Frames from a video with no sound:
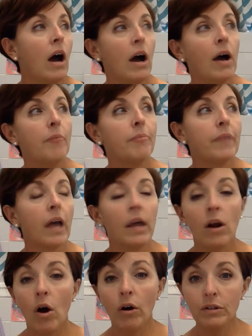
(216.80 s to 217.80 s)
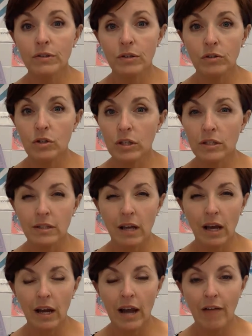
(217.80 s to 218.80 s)
And also, just
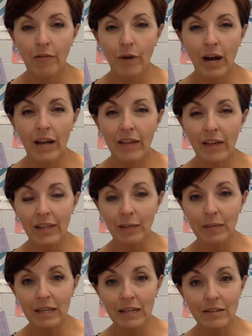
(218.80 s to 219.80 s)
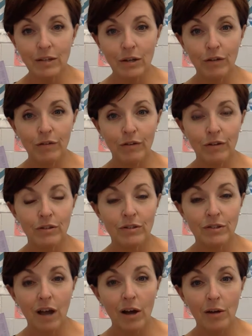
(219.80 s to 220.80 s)
an FYI, I think it'd be easier for
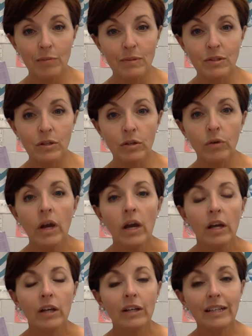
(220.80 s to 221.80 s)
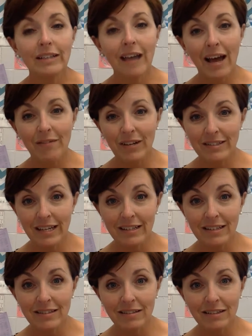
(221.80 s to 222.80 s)
subs too. You need to have an
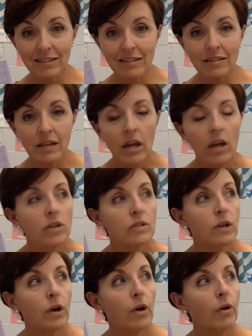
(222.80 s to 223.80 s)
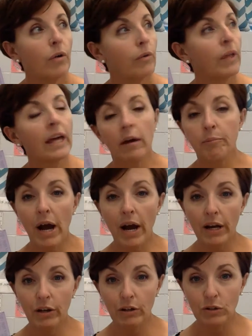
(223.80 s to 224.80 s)
attendance list. So like
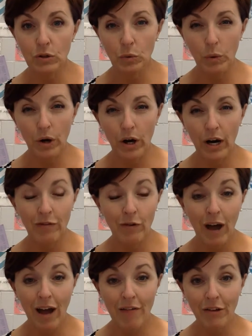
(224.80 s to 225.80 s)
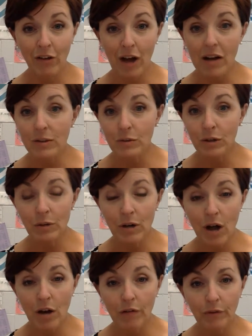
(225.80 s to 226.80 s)
by your door, if you have a classroom, you're
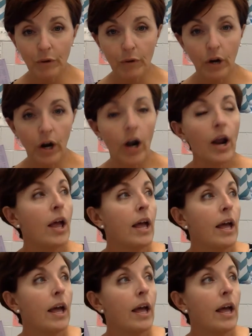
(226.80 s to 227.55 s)
not a floater,